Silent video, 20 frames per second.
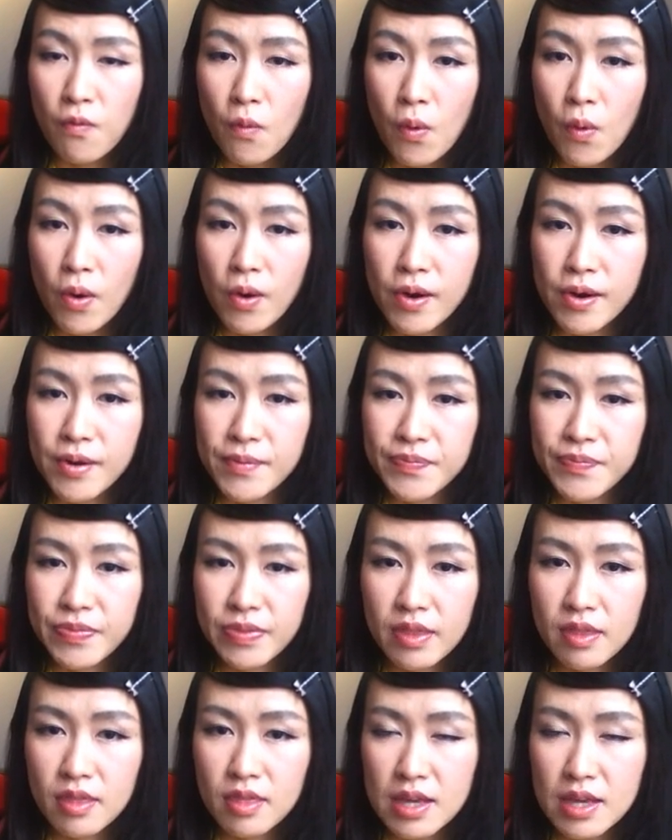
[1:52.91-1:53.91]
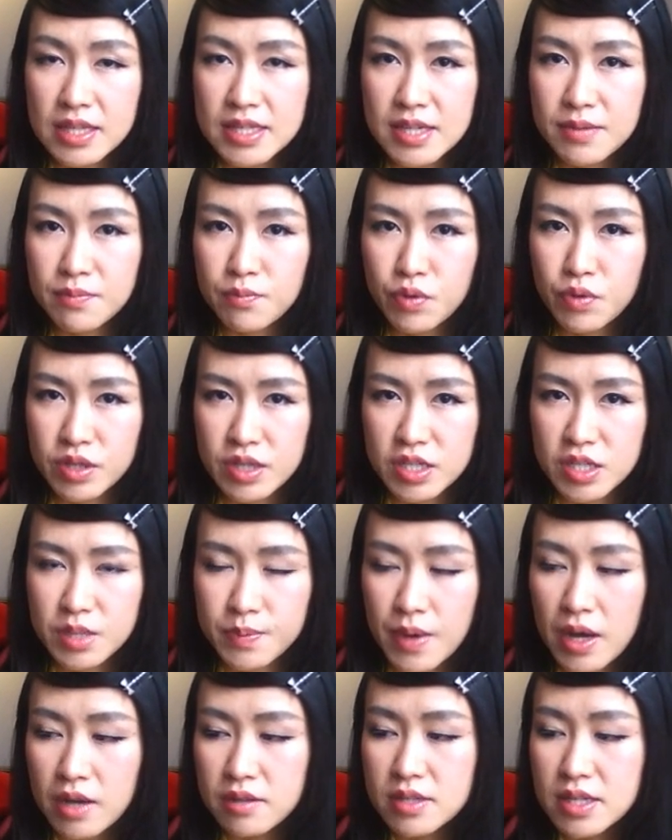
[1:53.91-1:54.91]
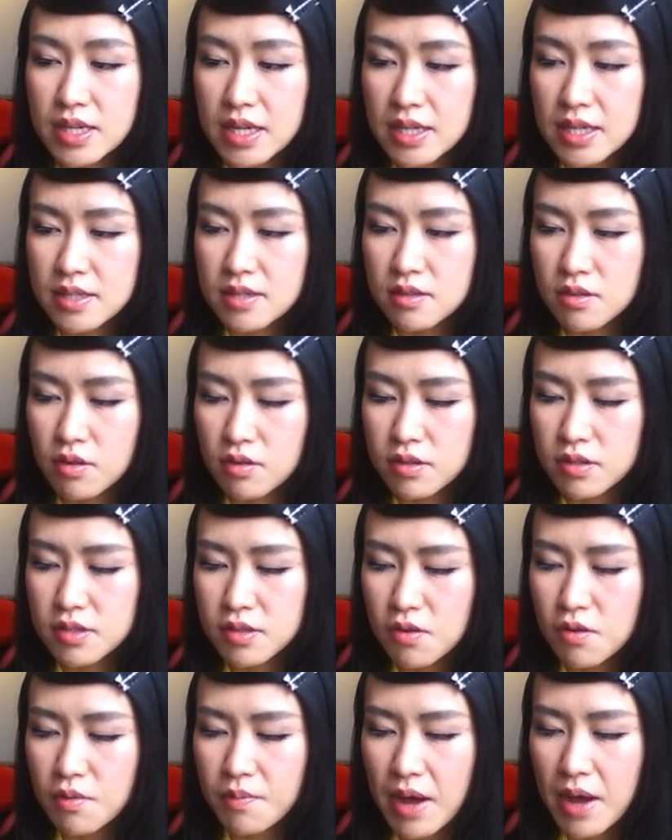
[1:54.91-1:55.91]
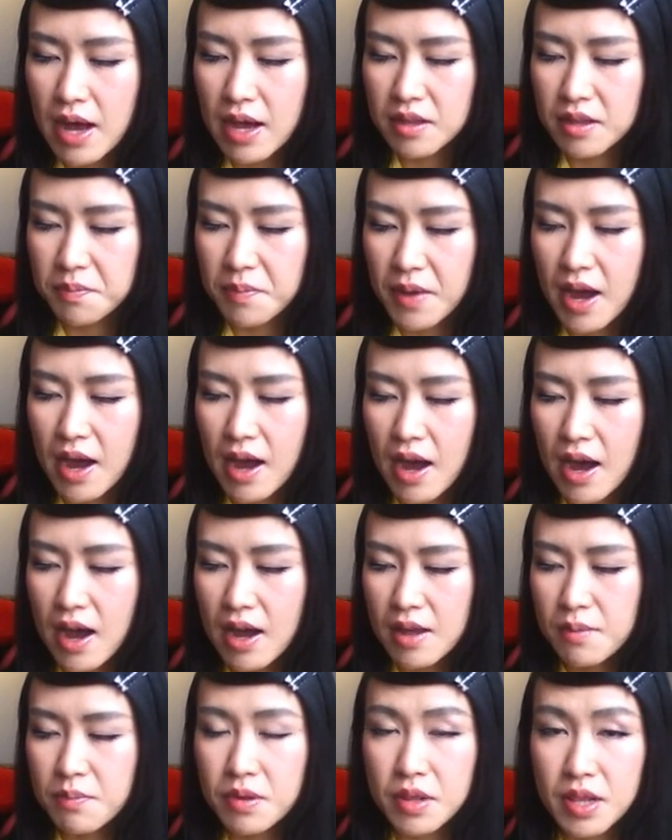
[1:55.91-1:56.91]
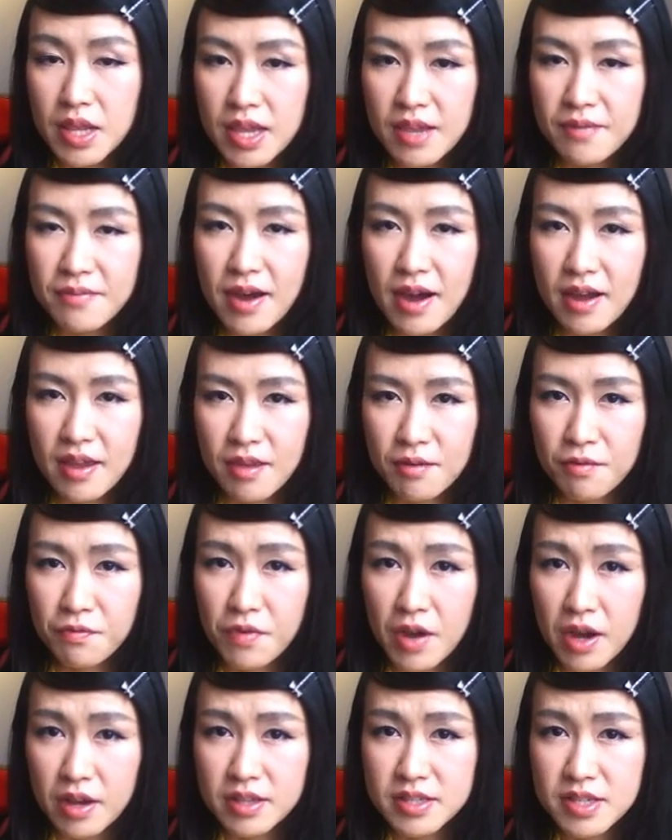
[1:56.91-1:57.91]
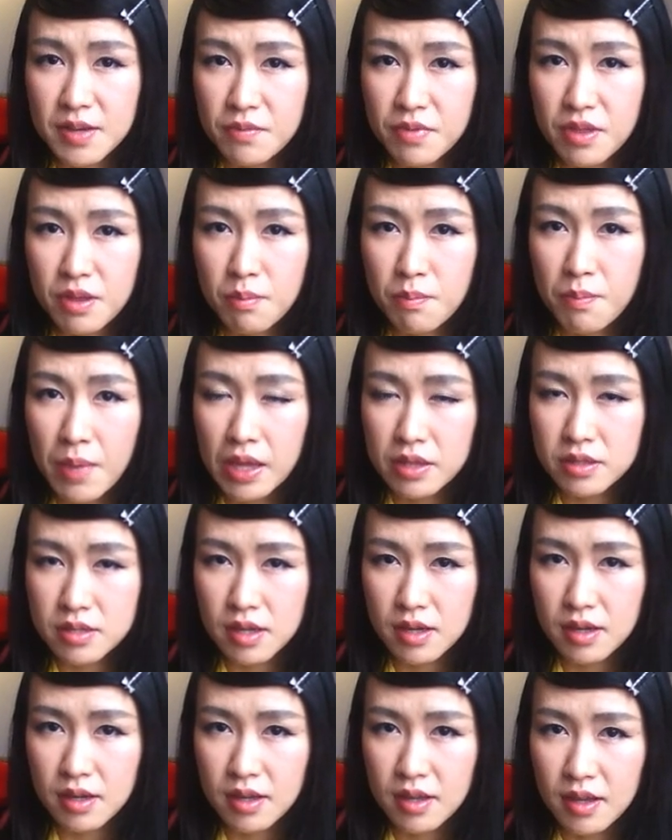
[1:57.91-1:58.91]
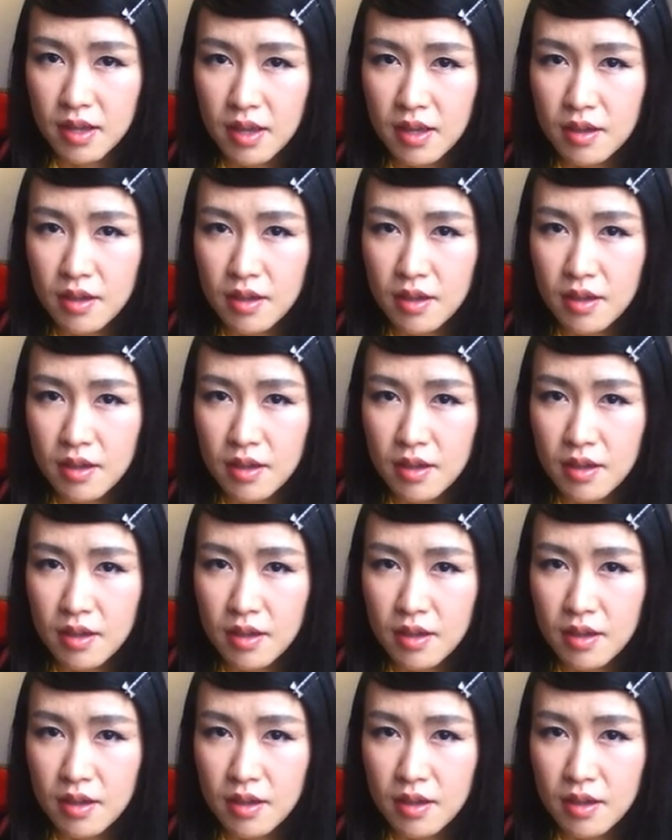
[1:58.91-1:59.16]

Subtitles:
or 13 British pounds is not so bad, but I believe I can find something better.